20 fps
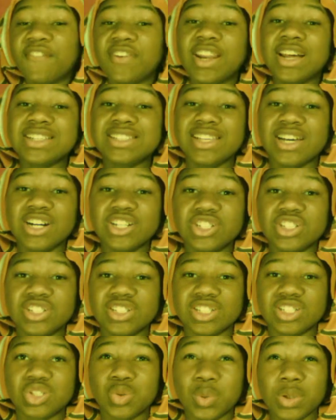Vanessa Hudgens
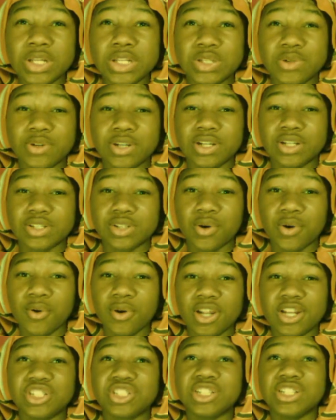is twenty-two years
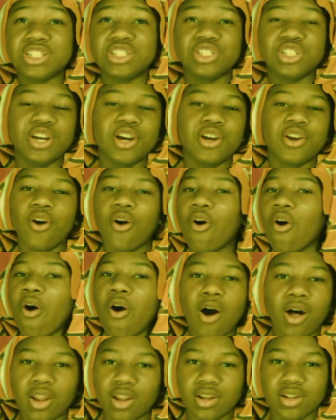old, and she shared
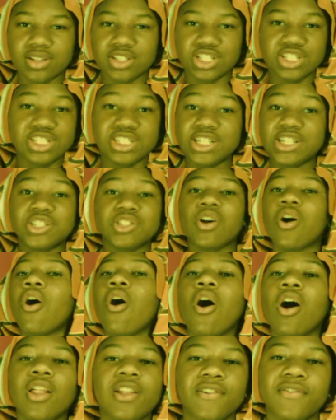all she shares
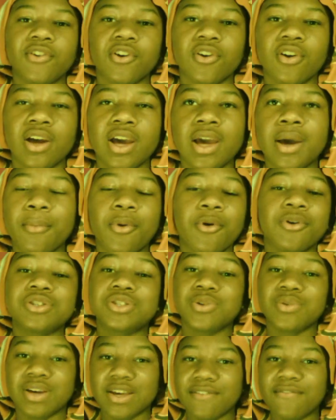all of her
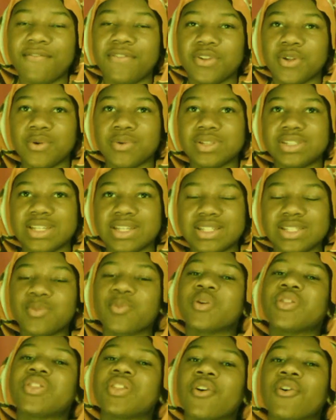personal influences
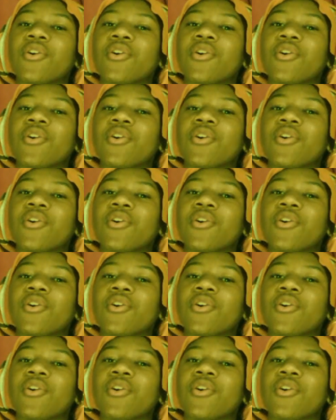with